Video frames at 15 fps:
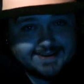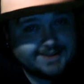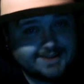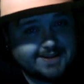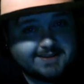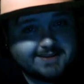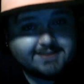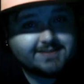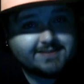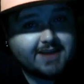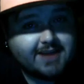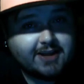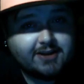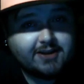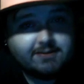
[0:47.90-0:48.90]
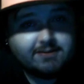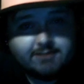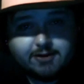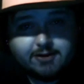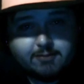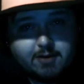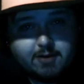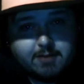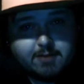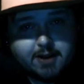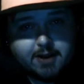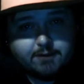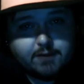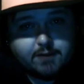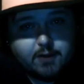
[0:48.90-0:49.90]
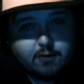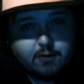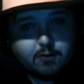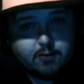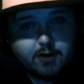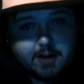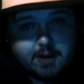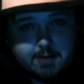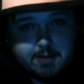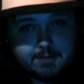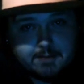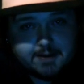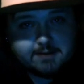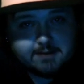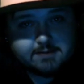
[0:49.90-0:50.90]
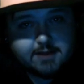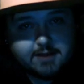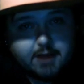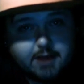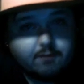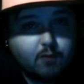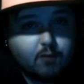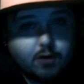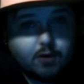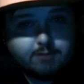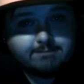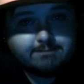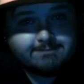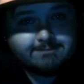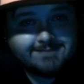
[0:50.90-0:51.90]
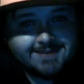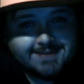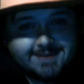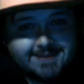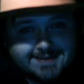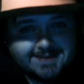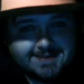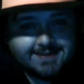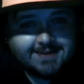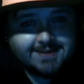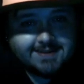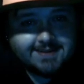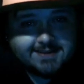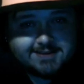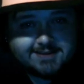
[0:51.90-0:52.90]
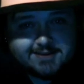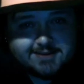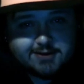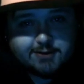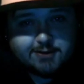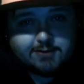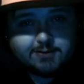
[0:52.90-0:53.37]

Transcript: and I just, like, you know, probably about every third word out of my mouth is the F word. And so,